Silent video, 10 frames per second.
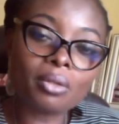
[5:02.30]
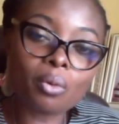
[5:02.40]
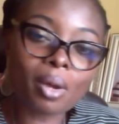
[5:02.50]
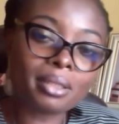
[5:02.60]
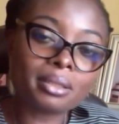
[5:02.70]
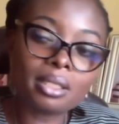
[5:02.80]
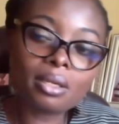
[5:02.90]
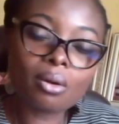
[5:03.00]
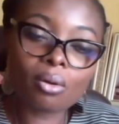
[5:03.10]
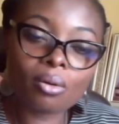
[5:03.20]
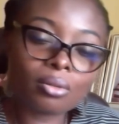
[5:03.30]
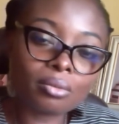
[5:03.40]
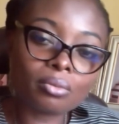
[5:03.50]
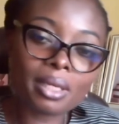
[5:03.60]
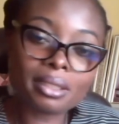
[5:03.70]
on one or
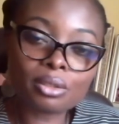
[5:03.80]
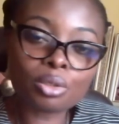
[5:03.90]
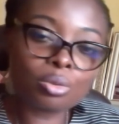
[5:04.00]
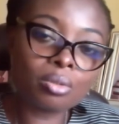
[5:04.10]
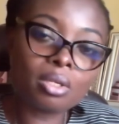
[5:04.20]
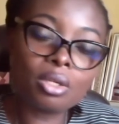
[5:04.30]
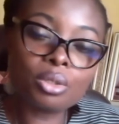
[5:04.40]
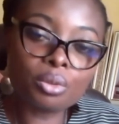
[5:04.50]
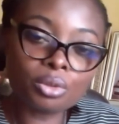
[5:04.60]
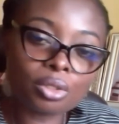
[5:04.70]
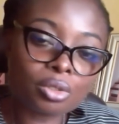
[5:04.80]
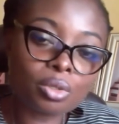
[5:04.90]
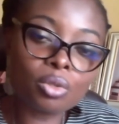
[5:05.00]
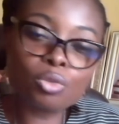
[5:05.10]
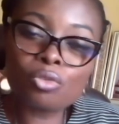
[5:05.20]
one and two, you just
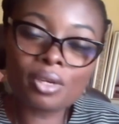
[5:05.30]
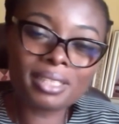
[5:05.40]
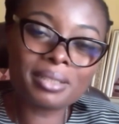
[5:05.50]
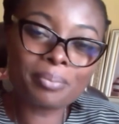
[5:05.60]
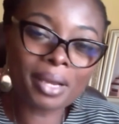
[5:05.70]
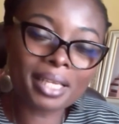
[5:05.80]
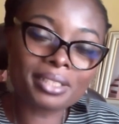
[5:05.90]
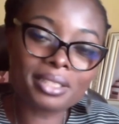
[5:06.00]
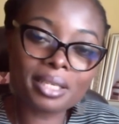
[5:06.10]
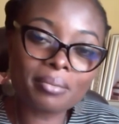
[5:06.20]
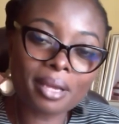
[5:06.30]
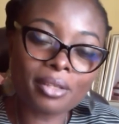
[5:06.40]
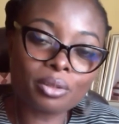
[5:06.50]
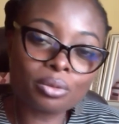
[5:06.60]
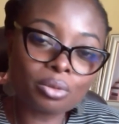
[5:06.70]
go. You've already packaged them and
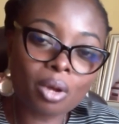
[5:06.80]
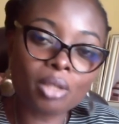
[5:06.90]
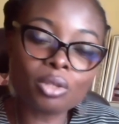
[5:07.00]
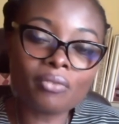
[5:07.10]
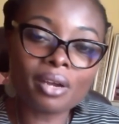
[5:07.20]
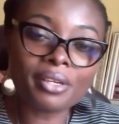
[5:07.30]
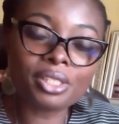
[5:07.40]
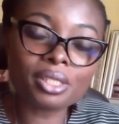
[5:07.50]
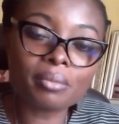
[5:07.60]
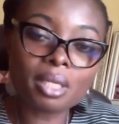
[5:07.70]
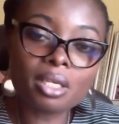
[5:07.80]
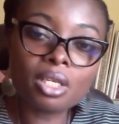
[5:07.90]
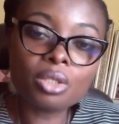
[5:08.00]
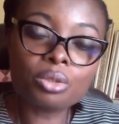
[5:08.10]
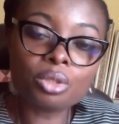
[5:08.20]
you know how you have arranged them.
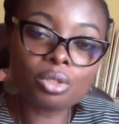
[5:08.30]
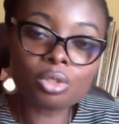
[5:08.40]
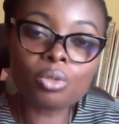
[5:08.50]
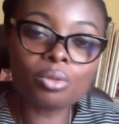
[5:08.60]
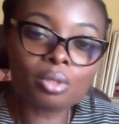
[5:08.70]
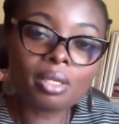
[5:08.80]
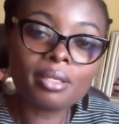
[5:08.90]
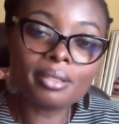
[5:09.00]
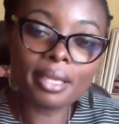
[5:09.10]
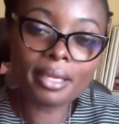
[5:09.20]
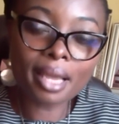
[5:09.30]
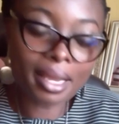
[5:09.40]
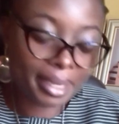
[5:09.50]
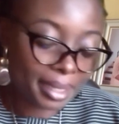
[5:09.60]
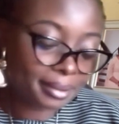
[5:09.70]
You just go there and
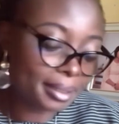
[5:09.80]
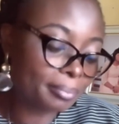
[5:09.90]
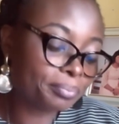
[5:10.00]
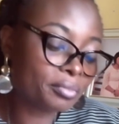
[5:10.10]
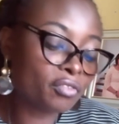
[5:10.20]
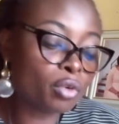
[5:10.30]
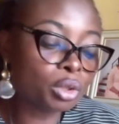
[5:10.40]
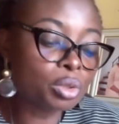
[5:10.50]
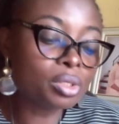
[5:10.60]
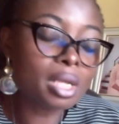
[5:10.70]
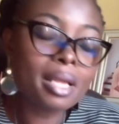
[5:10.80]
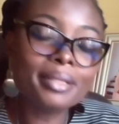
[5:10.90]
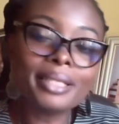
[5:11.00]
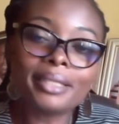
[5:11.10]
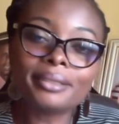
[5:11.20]
get them for use.
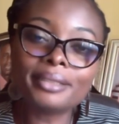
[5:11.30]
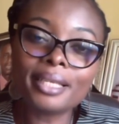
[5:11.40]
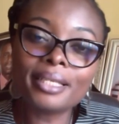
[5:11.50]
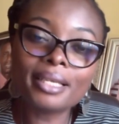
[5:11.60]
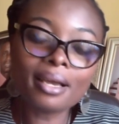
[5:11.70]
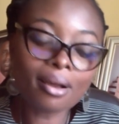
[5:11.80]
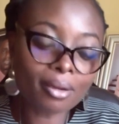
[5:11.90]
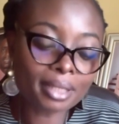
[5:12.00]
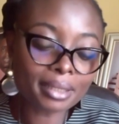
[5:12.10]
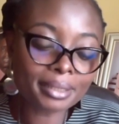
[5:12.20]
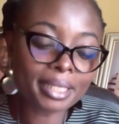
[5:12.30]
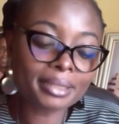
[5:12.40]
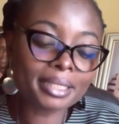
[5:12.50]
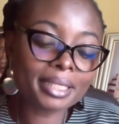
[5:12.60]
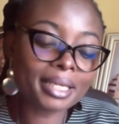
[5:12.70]
Then the other
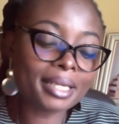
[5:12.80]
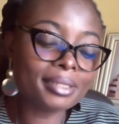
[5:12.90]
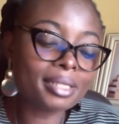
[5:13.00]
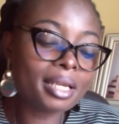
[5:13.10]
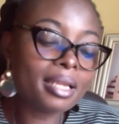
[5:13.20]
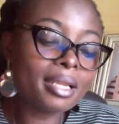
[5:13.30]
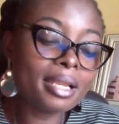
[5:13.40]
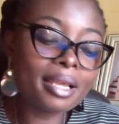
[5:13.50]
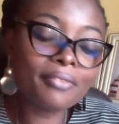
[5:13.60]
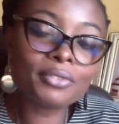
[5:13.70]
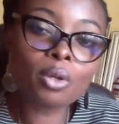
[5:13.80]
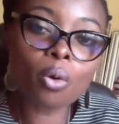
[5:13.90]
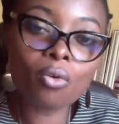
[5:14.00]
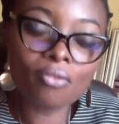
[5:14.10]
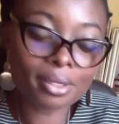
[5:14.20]
technique is
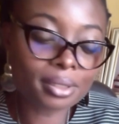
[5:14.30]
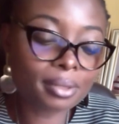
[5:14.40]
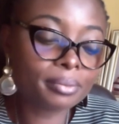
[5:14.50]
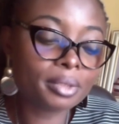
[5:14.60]
leftovers.